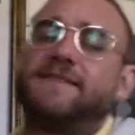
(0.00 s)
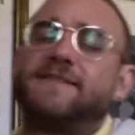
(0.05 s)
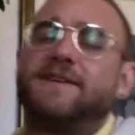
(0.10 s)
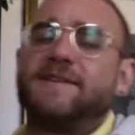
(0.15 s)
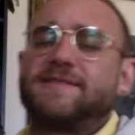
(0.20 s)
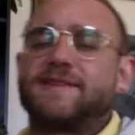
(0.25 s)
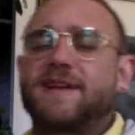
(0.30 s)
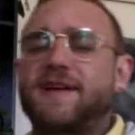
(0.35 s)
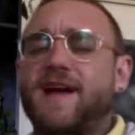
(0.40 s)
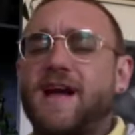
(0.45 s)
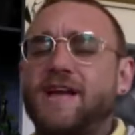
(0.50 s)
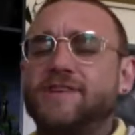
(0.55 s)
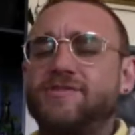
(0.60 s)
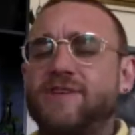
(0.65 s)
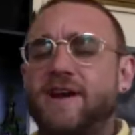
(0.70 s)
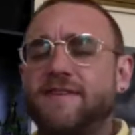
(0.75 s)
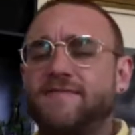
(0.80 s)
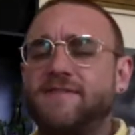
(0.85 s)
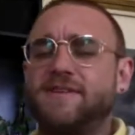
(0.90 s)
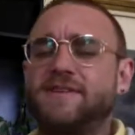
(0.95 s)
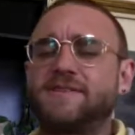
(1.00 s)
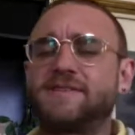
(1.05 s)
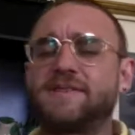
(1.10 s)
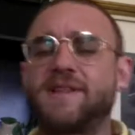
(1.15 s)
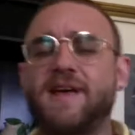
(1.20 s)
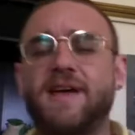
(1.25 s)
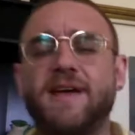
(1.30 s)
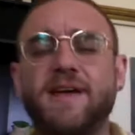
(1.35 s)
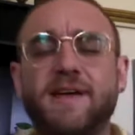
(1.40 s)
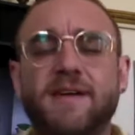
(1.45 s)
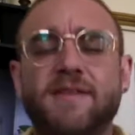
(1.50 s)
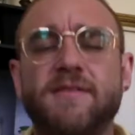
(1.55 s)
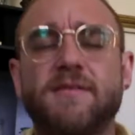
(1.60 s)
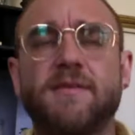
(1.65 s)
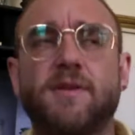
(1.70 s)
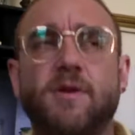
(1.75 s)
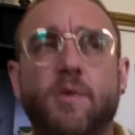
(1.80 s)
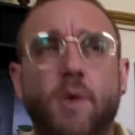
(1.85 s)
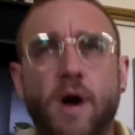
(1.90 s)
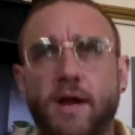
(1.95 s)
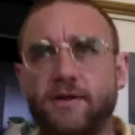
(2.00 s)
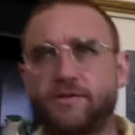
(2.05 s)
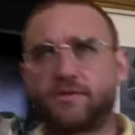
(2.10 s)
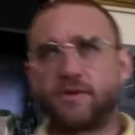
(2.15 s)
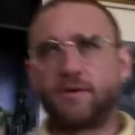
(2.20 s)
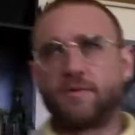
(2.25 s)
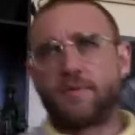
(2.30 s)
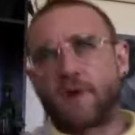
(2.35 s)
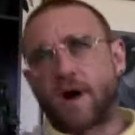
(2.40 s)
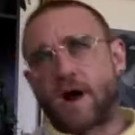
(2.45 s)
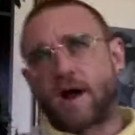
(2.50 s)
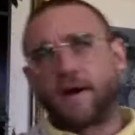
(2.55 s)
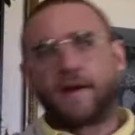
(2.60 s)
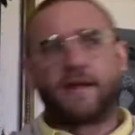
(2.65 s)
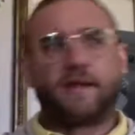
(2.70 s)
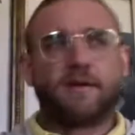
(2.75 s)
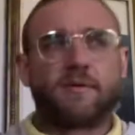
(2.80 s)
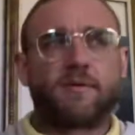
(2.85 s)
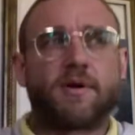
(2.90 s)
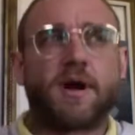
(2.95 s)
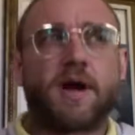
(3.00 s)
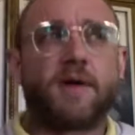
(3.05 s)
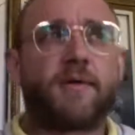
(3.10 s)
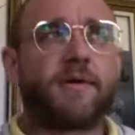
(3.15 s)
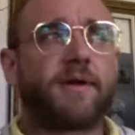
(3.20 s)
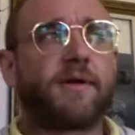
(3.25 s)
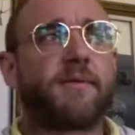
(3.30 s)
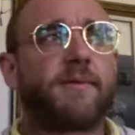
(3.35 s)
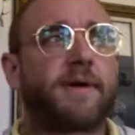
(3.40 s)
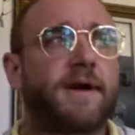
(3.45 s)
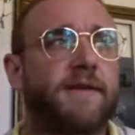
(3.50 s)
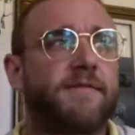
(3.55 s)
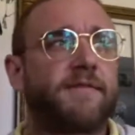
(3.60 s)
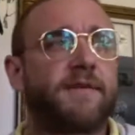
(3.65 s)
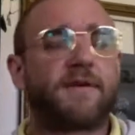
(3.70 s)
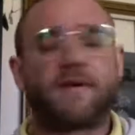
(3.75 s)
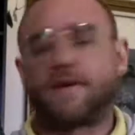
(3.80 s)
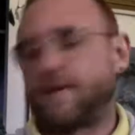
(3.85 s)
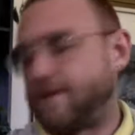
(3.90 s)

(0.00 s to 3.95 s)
He was like, I drive this like Quattro Audi or whatever.